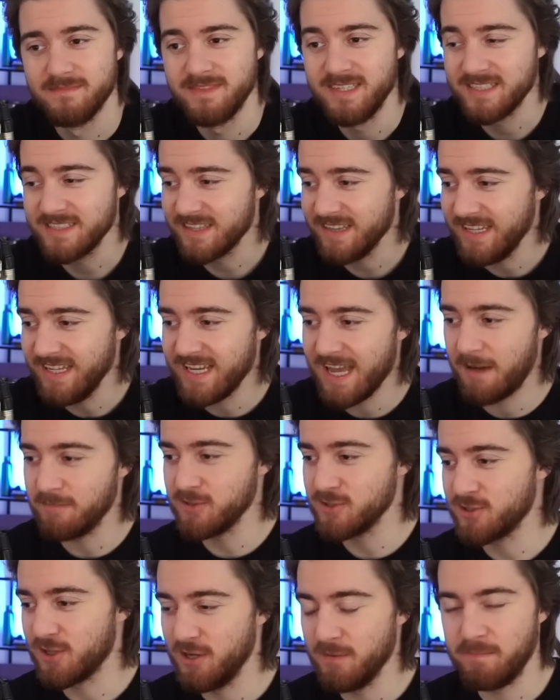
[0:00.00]
This league, I'm
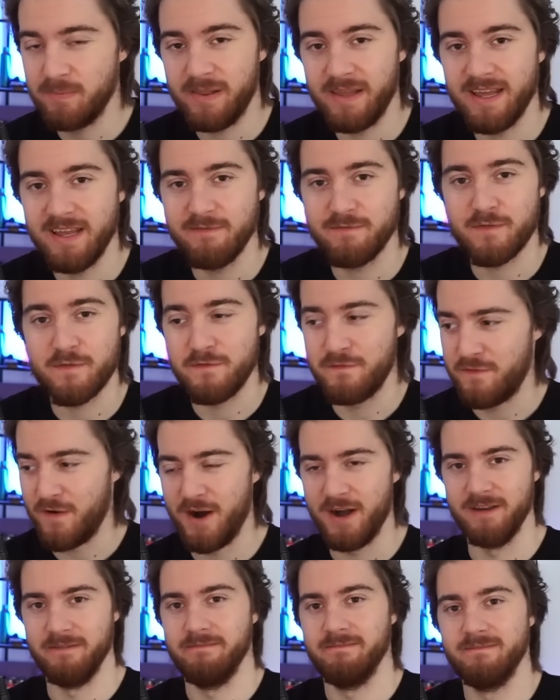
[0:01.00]
just going to play for
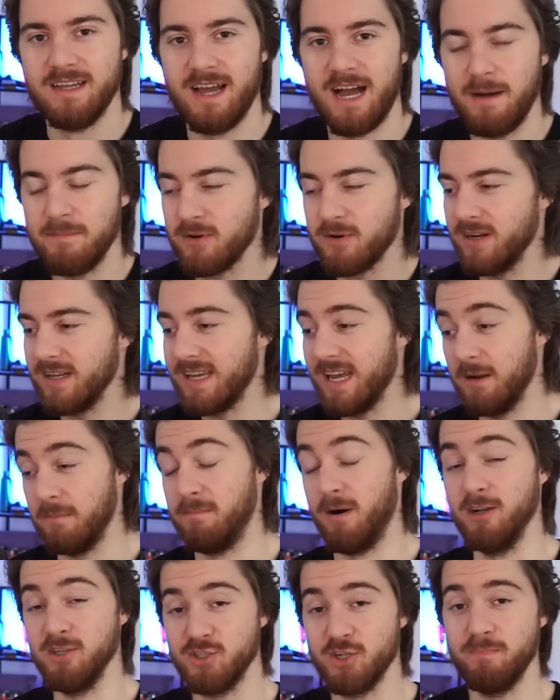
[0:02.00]
fun. I'm going to get a
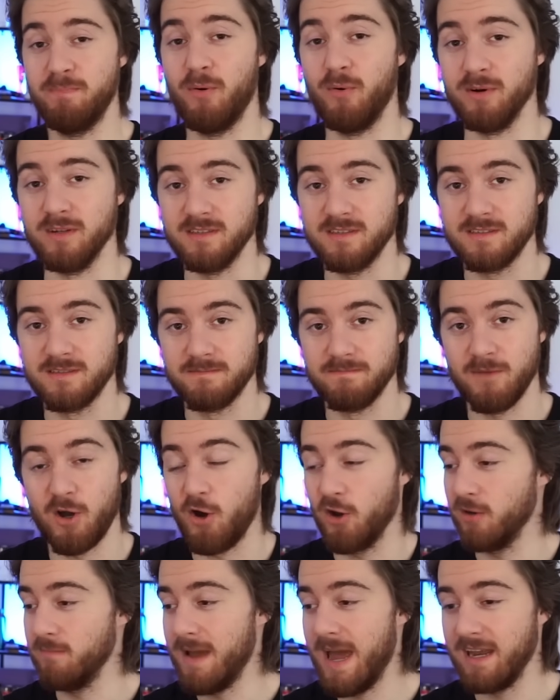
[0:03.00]
bunch of points
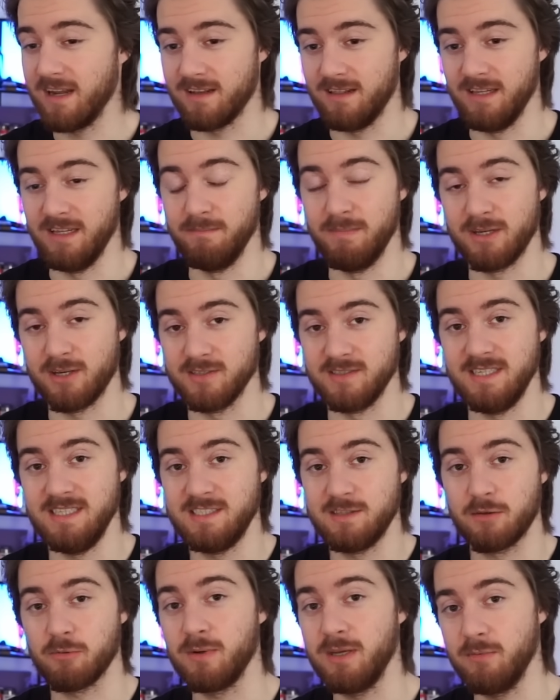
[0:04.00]
automatically because
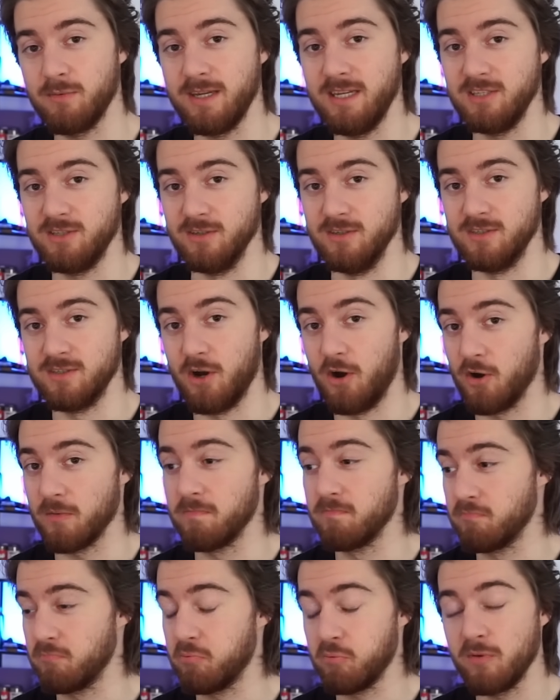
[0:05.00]
these 3 regions are
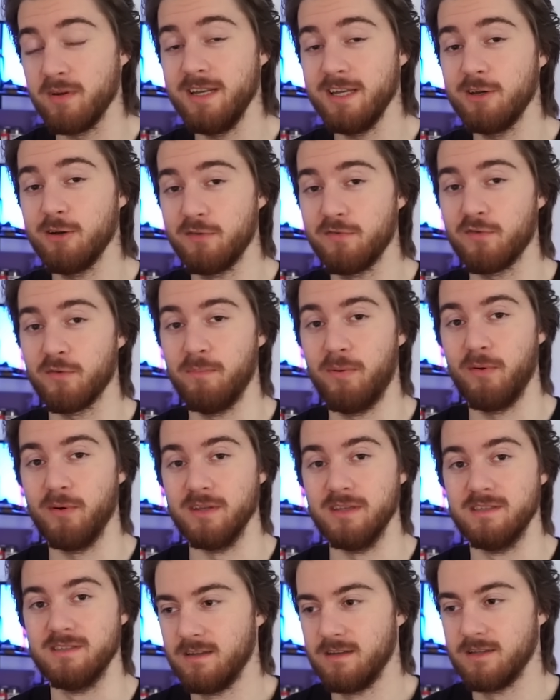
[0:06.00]
pretty good for
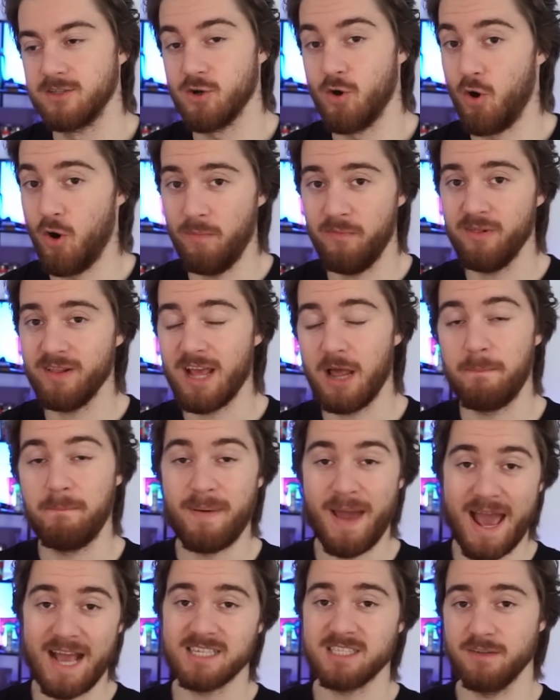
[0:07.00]
points. So hopefully I'll
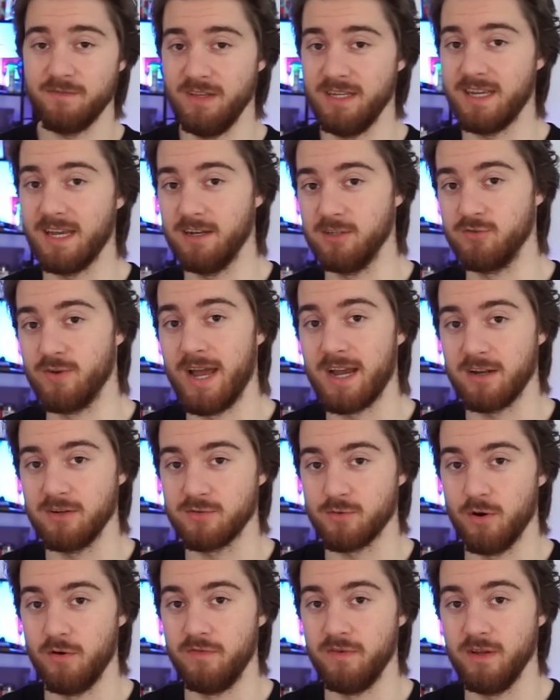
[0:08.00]
passively get a dragon
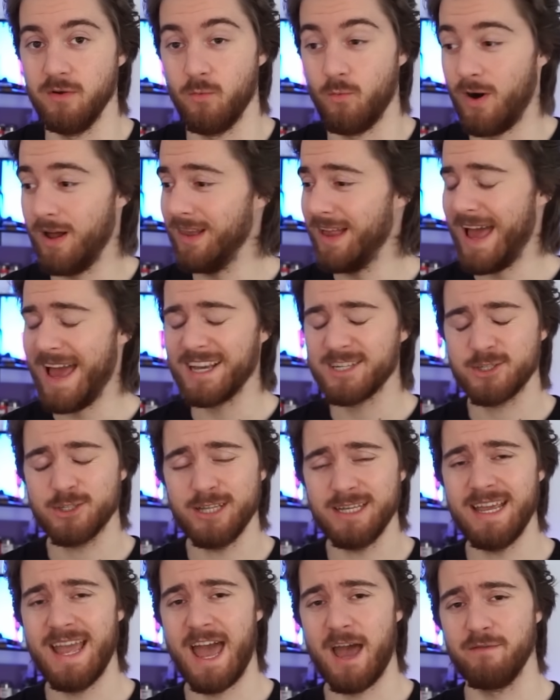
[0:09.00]
trophy while
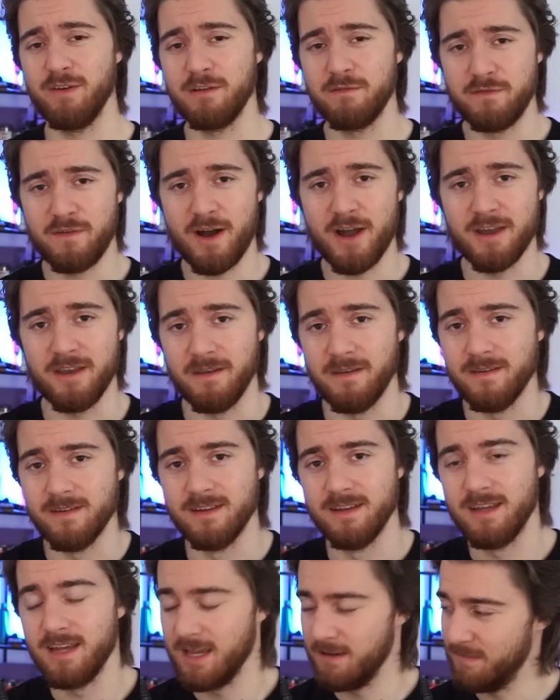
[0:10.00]
actually having fun.
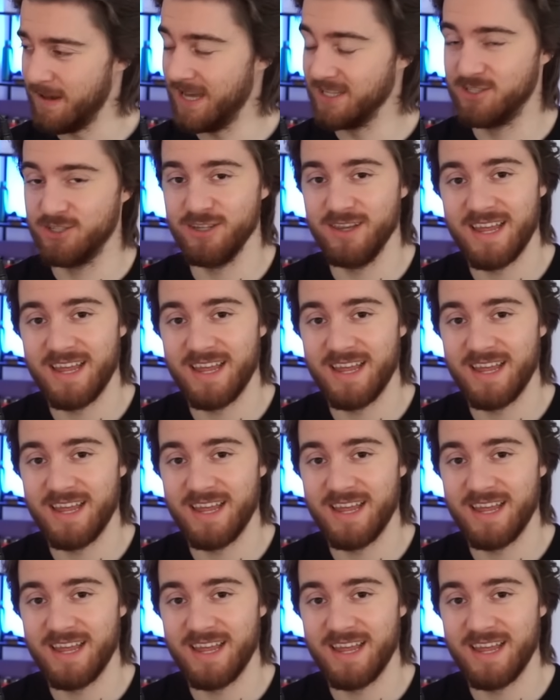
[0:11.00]
Imagine